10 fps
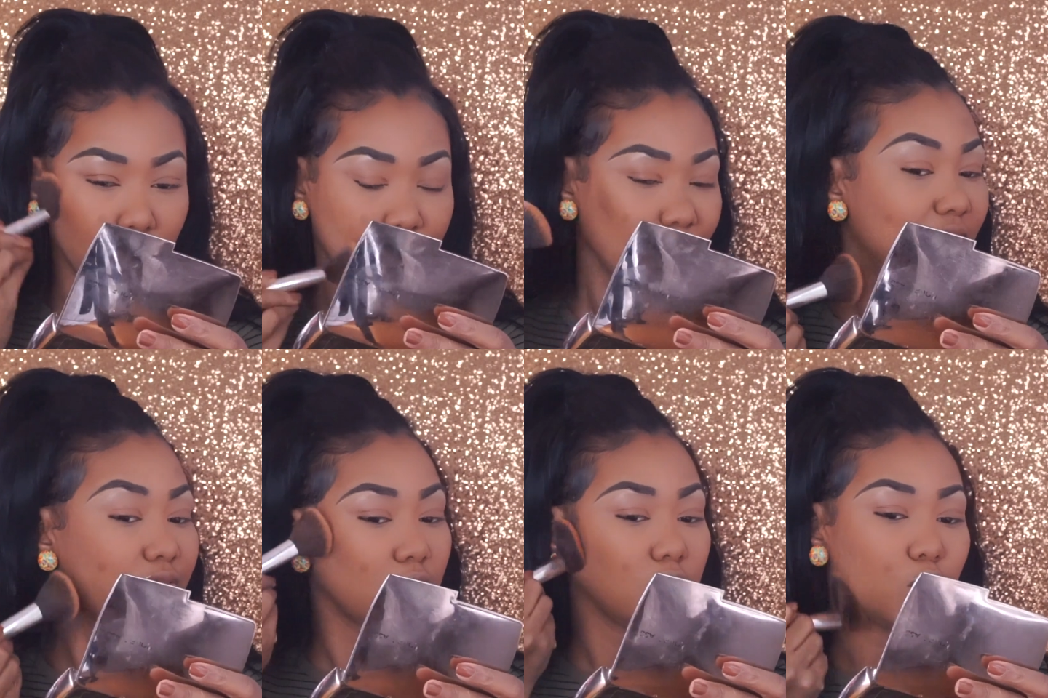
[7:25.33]
It have
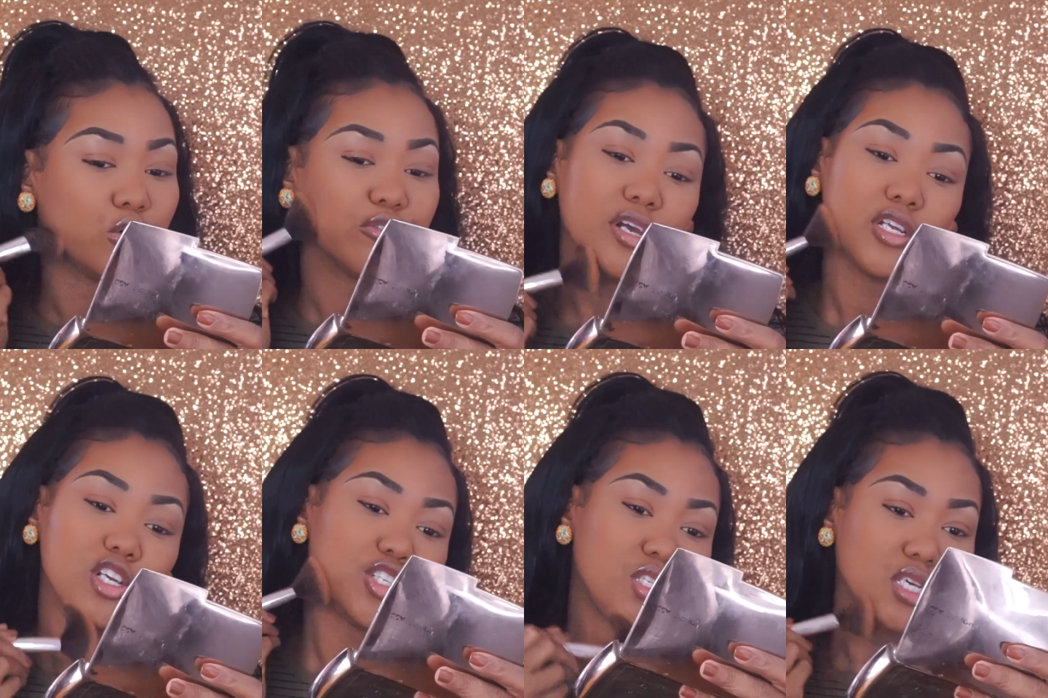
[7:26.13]
a little
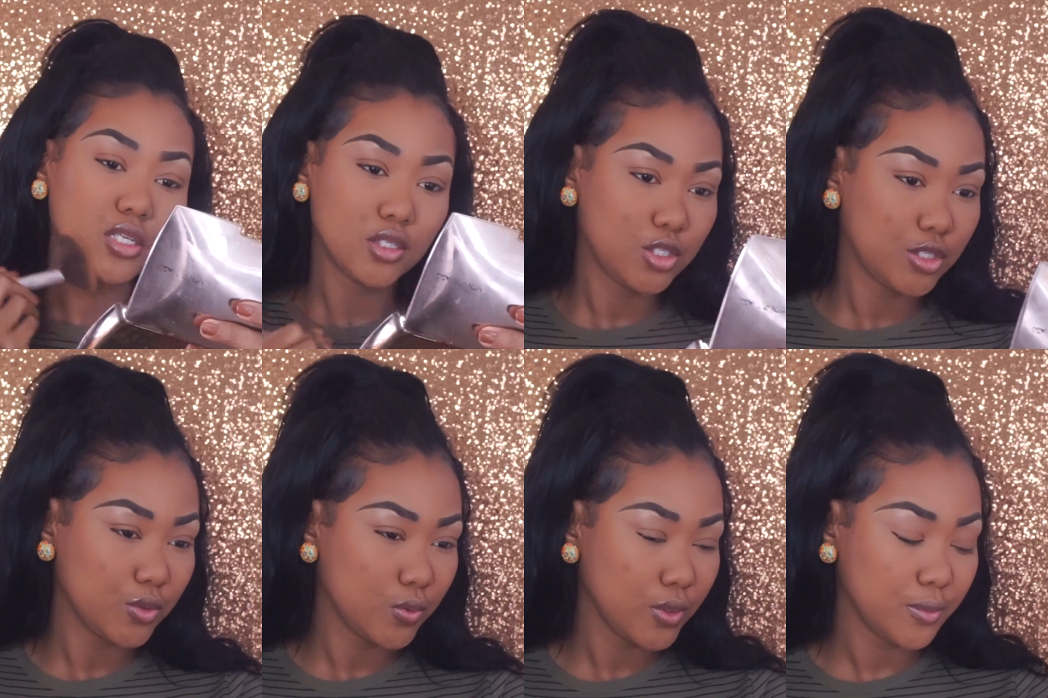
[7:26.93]
reddish tint
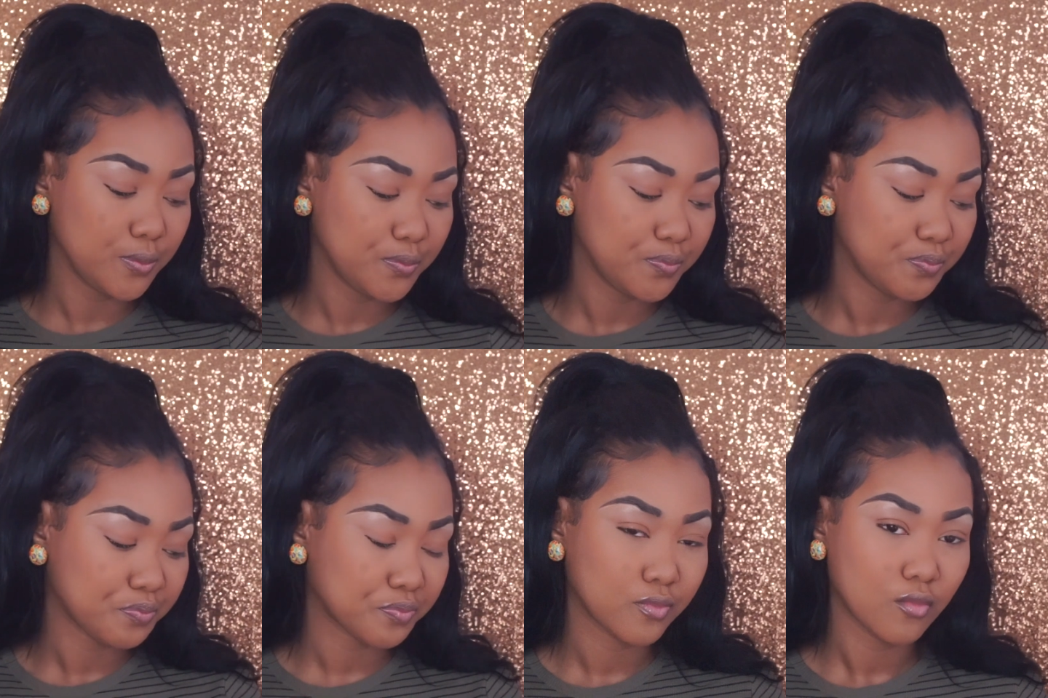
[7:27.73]
to it,
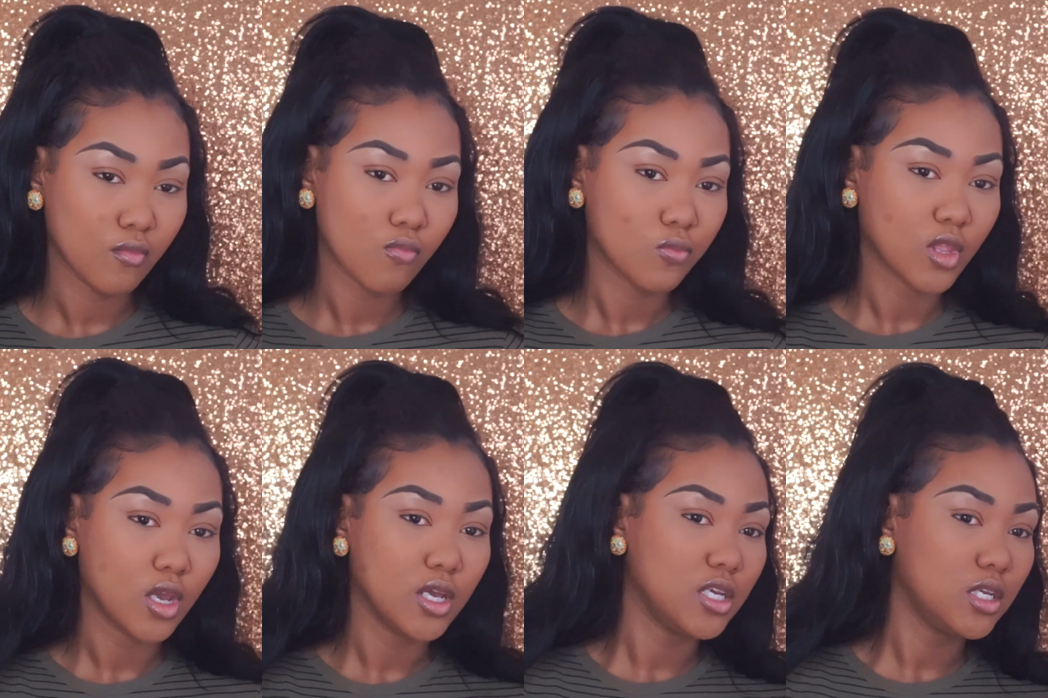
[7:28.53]

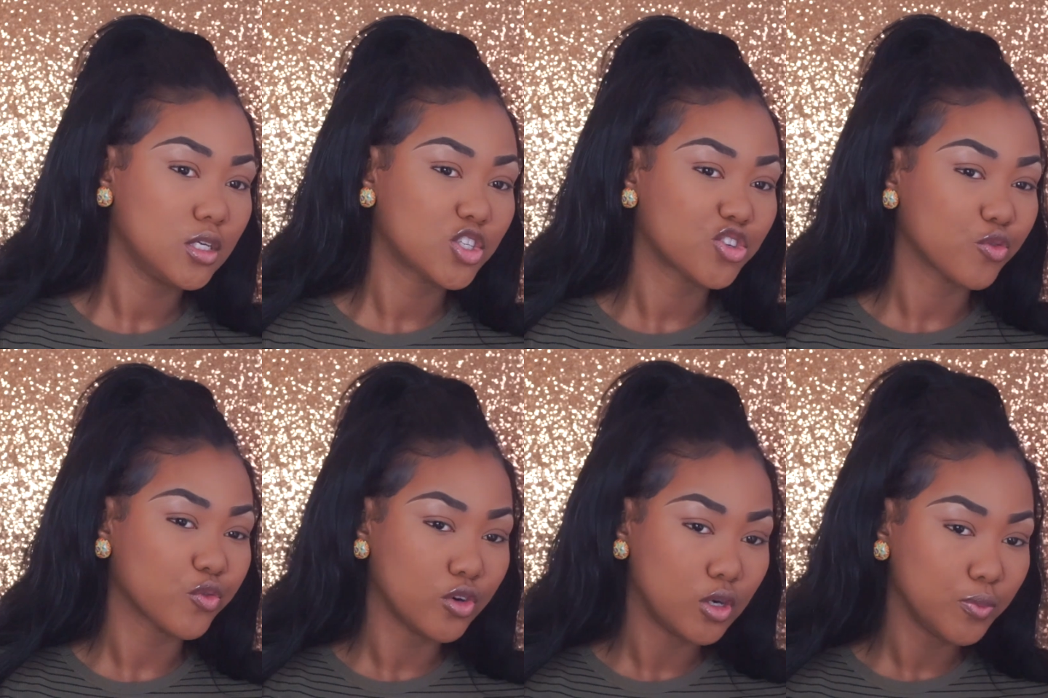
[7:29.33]
and it looks
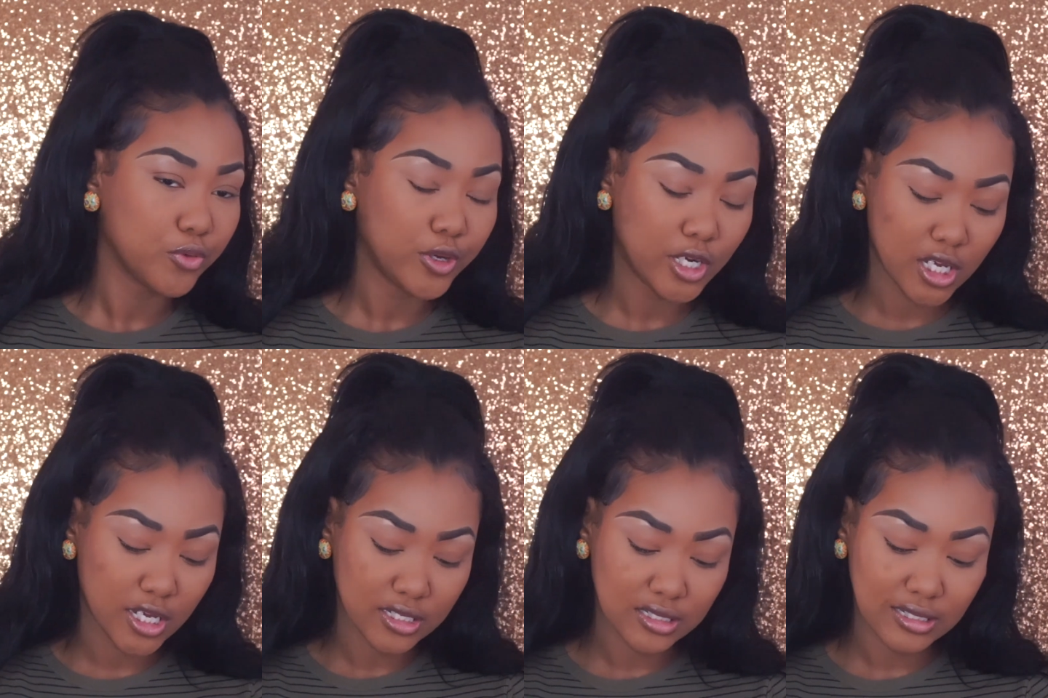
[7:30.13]
real pretty.
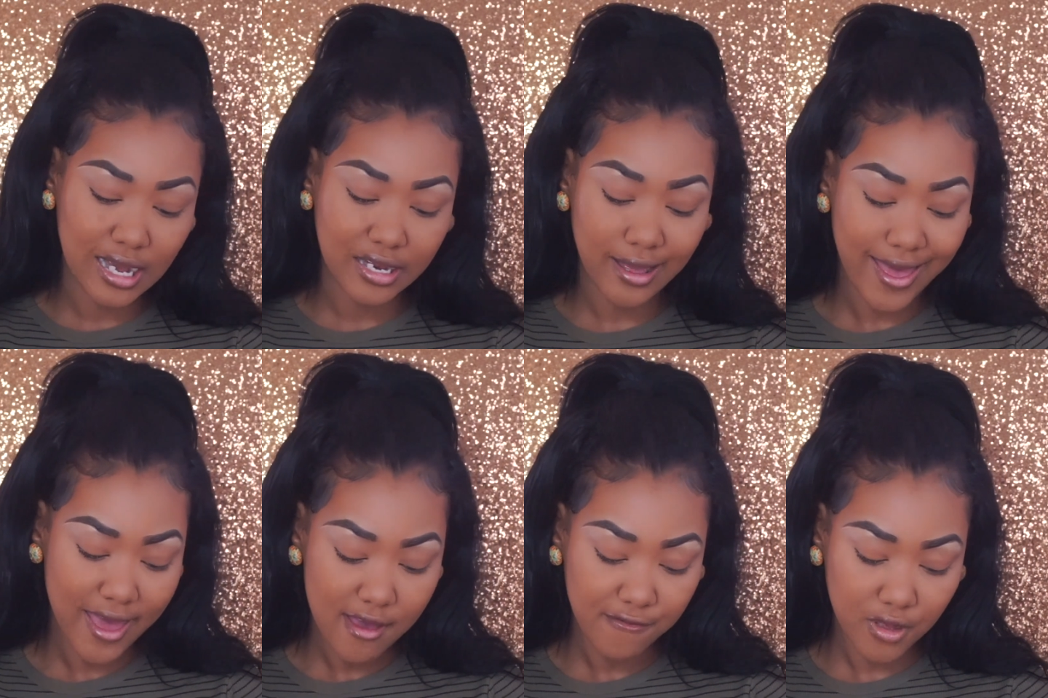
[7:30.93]
It's not a
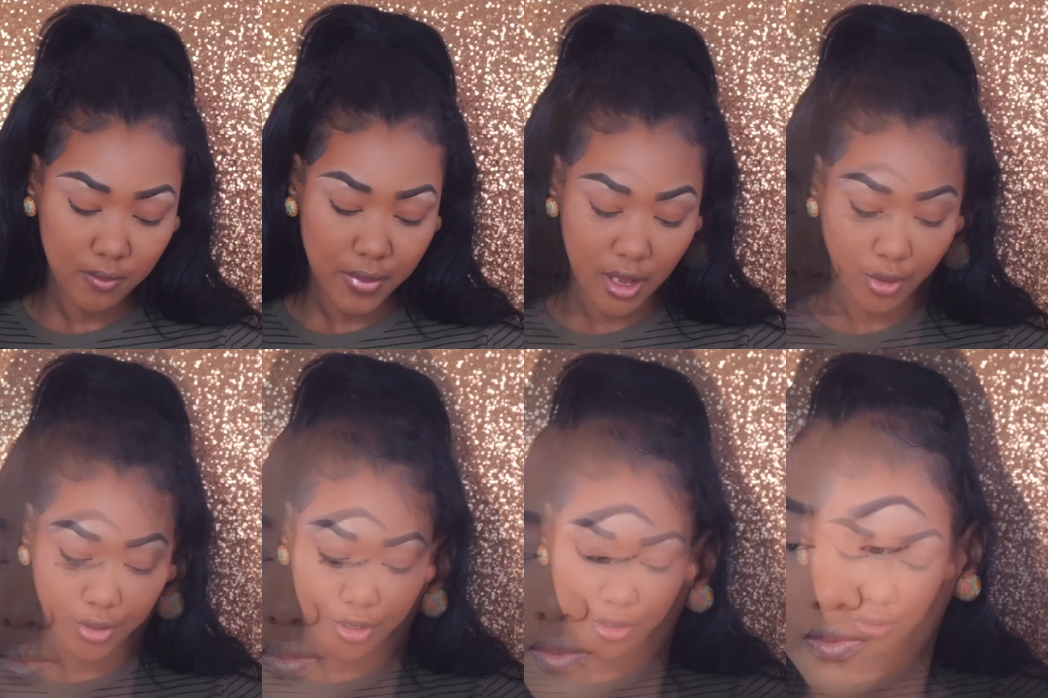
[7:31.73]
heavy
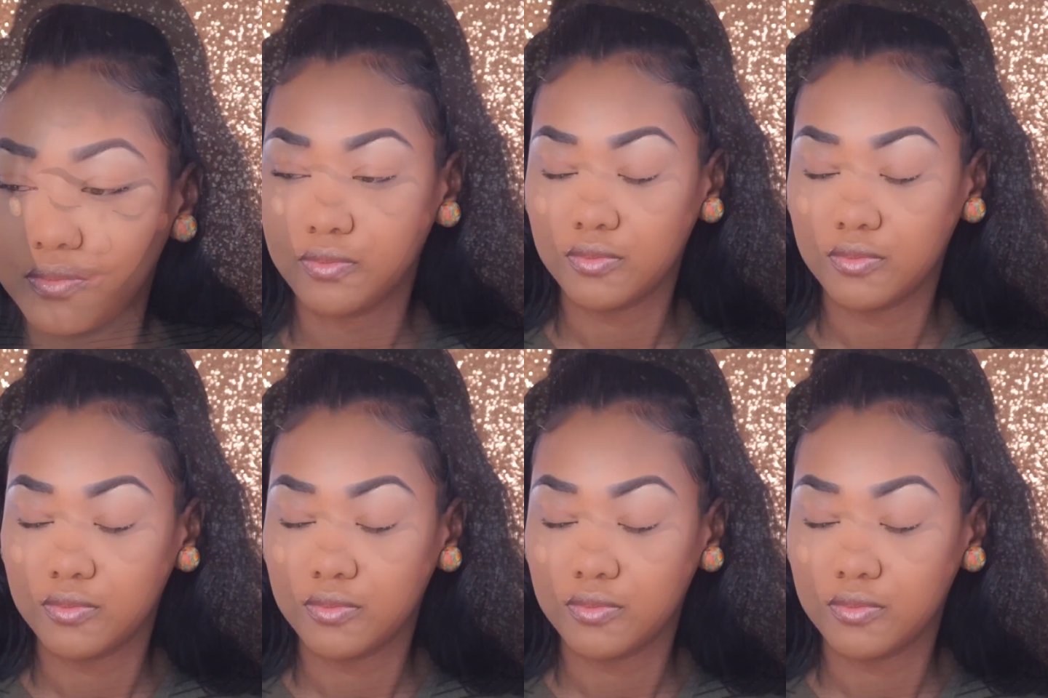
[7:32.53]
powder.